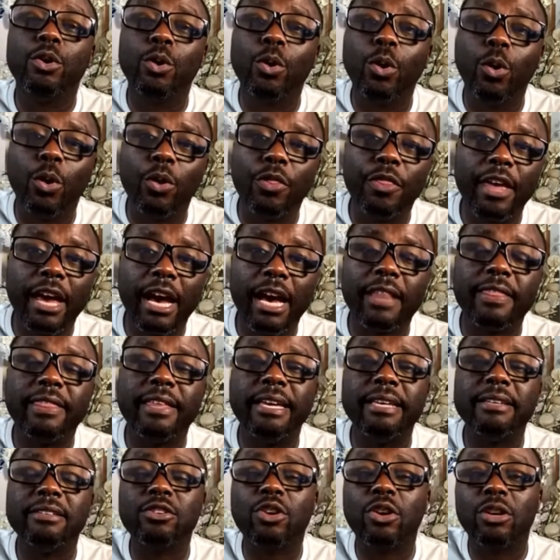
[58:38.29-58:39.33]
Go there
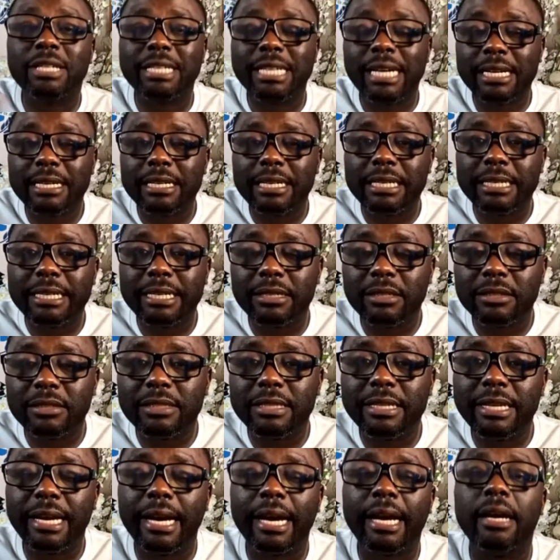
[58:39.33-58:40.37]
is contact details
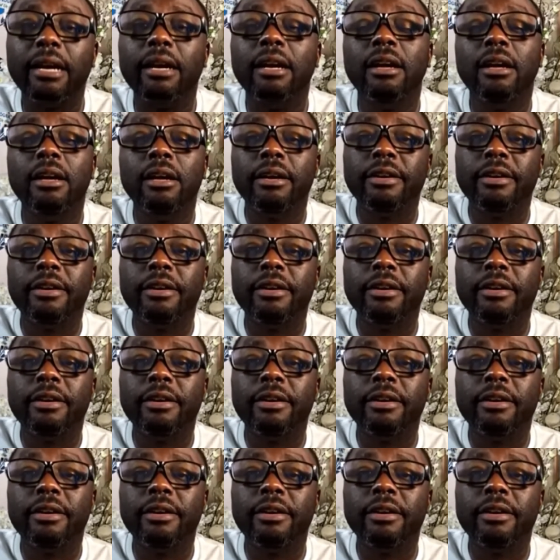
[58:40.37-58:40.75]
there.